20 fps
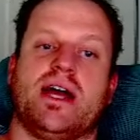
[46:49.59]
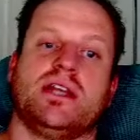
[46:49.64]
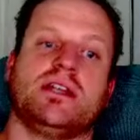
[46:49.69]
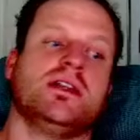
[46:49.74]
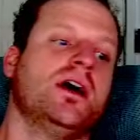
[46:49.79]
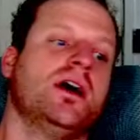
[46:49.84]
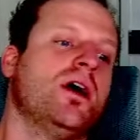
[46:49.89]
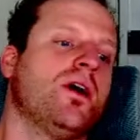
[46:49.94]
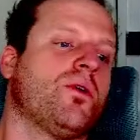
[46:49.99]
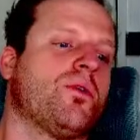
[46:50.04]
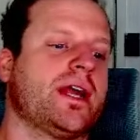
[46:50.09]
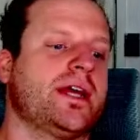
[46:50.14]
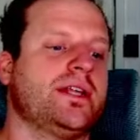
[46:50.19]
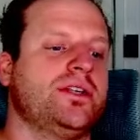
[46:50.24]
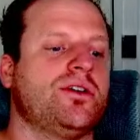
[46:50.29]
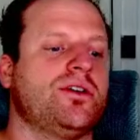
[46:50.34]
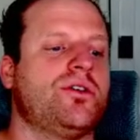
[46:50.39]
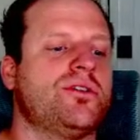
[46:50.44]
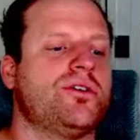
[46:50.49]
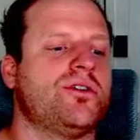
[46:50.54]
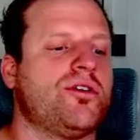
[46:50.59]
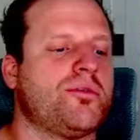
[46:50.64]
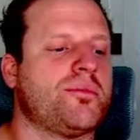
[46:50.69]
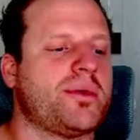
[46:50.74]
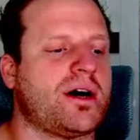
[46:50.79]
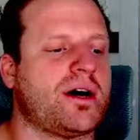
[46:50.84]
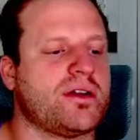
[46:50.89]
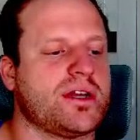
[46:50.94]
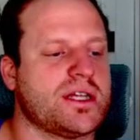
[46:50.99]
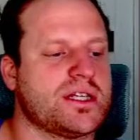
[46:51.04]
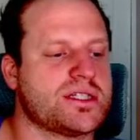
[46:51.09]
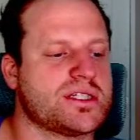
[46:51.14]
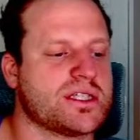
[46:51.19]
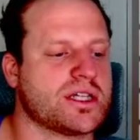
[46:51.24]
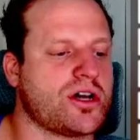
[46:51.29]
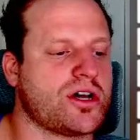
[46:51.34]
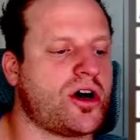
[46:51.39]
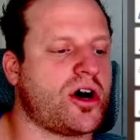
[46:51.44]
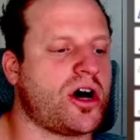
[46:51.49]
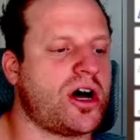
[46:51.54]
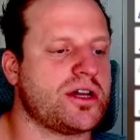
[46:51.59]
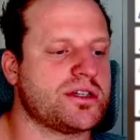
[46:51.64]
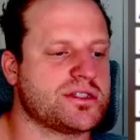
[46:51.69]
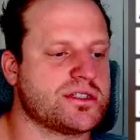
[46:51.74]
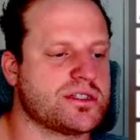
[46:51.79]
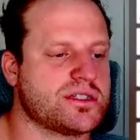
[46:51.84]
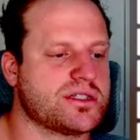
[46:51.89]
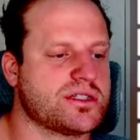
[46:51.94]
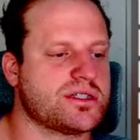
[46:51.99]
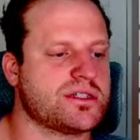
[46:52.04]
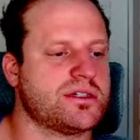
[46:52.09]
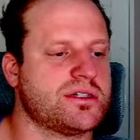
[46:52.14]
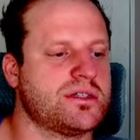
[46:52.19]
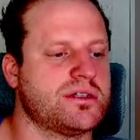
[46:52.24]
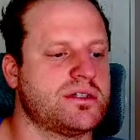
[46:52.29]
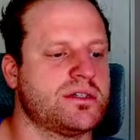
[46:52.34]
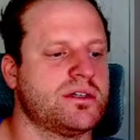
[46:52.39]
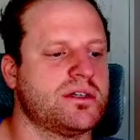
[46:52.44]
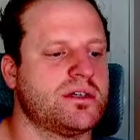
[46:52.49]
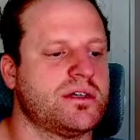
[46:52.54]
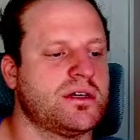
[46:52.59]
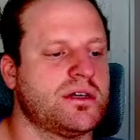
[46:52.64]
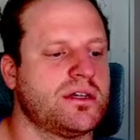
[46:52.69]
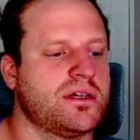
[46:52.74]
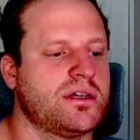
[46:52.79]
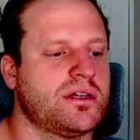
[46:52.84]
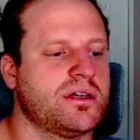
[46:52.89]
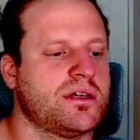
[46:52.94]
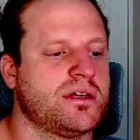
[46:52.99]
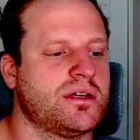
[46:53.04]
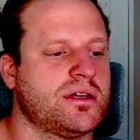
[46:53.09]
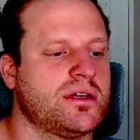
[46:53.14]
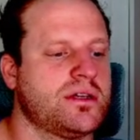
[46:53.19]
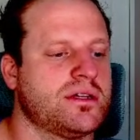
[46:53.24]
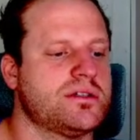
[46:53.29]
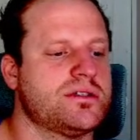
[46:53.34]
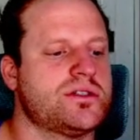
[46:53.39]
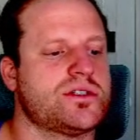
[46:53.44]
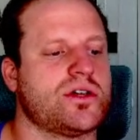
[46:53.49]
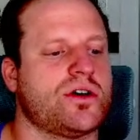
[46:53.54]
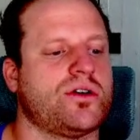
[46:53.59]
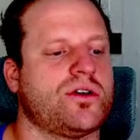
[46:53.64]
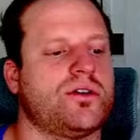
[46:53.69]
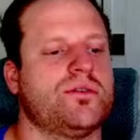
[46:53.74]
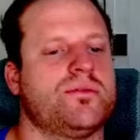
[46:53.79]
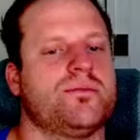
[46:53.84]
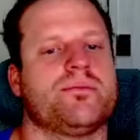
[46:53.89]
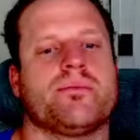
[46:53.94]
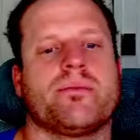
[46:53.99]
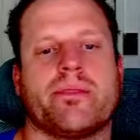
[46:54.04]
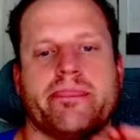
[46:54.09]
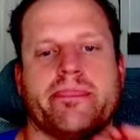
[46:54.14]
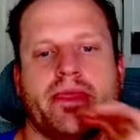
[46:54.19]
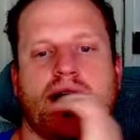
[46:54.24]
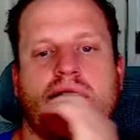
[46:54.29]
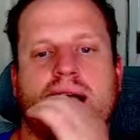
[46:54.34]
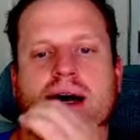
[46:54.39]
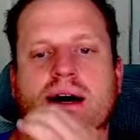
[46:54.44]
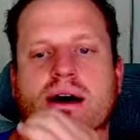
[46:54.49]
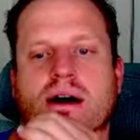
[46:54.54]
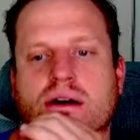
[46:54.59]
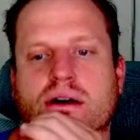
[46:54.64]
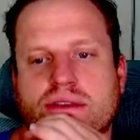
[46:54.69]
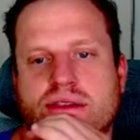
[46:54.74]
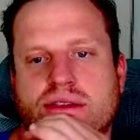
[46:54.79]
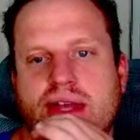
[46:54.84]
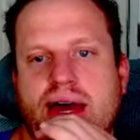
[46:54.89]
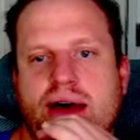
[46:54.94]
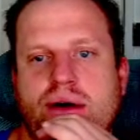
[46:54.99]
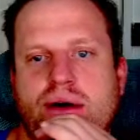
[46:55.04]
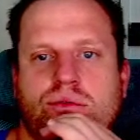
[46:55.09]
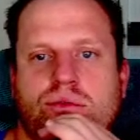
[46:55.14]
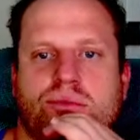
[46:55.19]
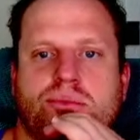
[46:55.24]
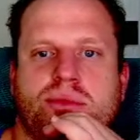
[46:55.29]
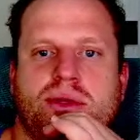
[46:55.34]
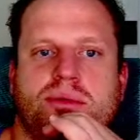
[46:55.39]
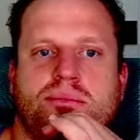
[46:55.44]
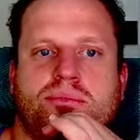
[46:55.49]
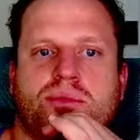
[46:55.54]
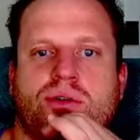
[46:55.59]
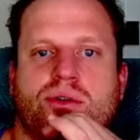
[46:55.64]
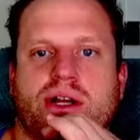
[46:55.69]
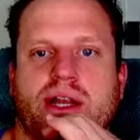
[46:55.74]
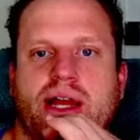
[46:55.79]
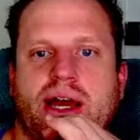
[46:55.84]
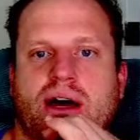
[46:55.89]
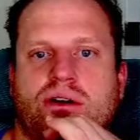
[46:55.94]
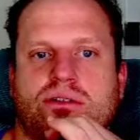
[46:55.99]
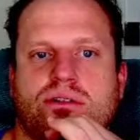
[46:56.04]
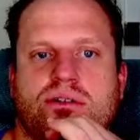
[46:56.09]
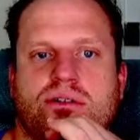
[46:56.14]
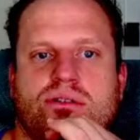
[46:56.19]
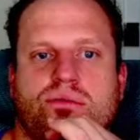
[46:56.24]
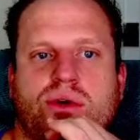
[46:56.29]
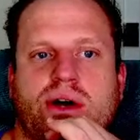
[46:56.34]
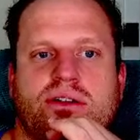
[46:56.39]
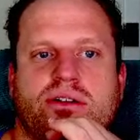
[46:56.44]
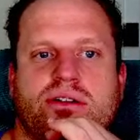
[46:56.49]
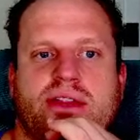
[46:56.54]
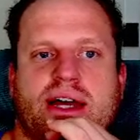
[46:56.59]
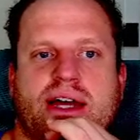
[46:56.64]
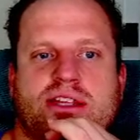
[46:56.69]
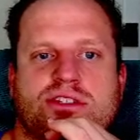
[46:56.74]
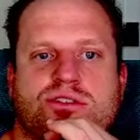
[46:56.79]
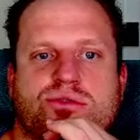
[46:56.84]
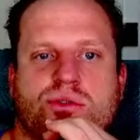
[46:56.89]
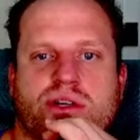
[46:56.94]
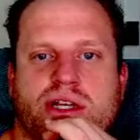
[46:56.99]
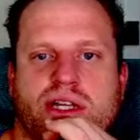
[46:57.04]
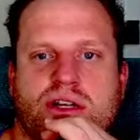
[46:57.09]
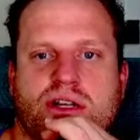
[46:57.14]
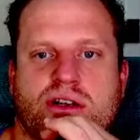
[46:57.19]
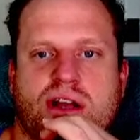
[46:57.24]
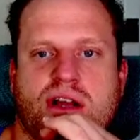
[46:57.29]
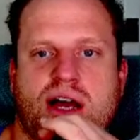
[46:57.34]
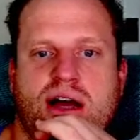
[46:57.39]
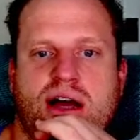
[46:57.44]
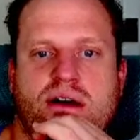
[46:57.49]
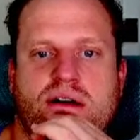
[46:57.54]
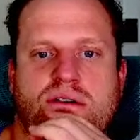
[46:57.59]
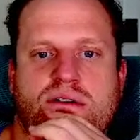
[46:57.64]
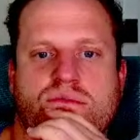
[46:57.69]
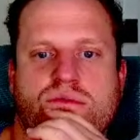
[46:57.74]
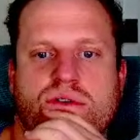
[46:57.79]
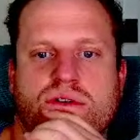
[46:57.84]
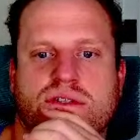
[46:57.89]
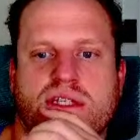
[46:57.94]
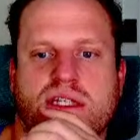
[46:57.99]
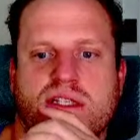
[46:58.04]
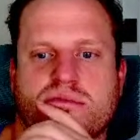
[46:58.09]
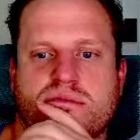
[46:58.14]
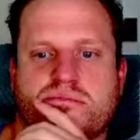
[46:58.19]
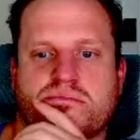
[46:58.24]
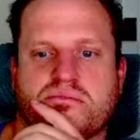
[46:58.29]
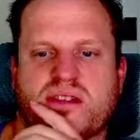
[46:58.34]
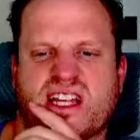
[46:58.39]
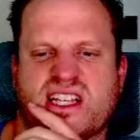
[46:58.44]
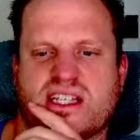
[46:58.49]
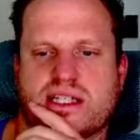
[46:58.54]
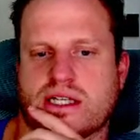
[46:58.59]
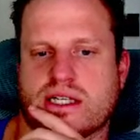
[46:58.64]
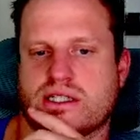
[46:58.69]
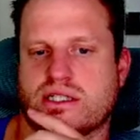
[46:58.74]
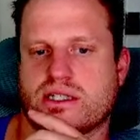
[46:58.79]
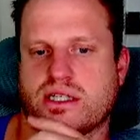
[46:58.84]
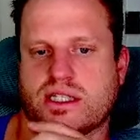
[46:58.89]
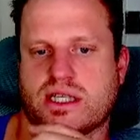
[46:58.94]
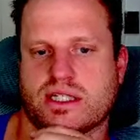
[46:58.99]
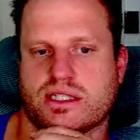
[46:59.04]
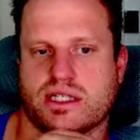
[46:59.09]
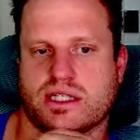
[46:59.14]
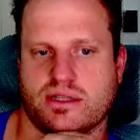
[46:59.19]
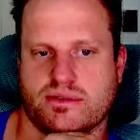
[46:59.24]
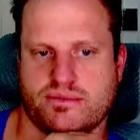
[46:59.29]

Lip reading: What I don't know about is the costs. So that will be borne out. Whether that's working or not, we'll need playtesting. That's it.